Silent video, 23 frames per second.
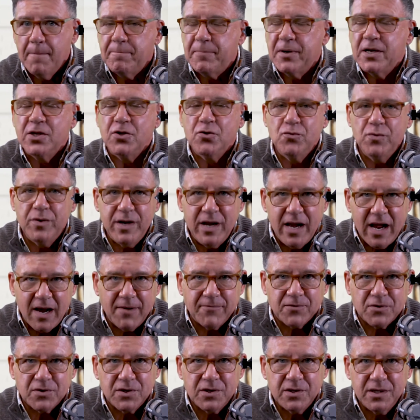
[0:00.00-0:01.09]
but you
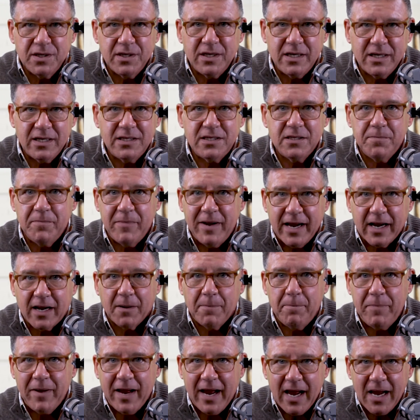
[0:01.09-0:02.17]
never need to make a
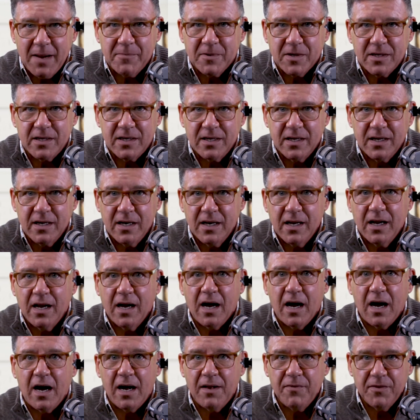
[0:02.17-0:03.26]
payment
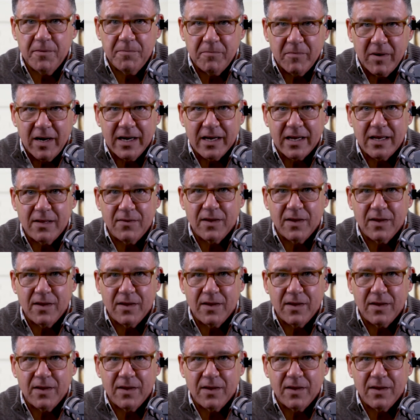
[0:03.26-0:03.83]
on the money